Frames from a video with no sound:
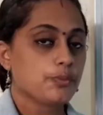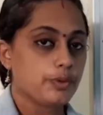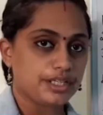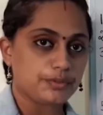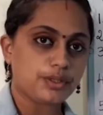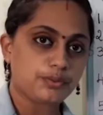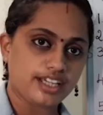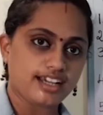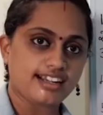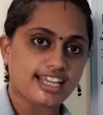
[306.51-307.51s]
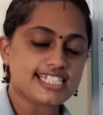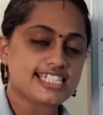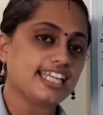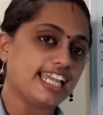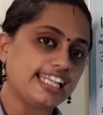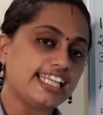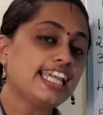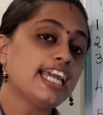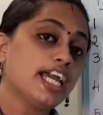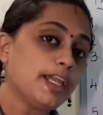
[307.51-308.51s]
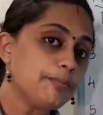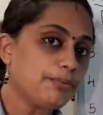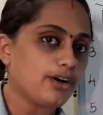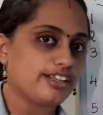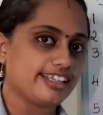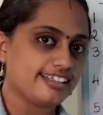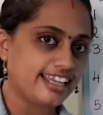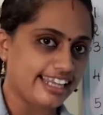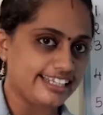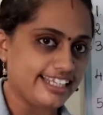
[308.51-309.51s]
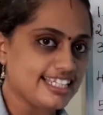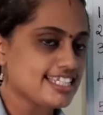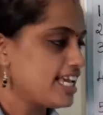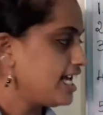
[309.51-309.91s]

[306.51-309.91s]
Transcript: Whenever we are writing any important headings,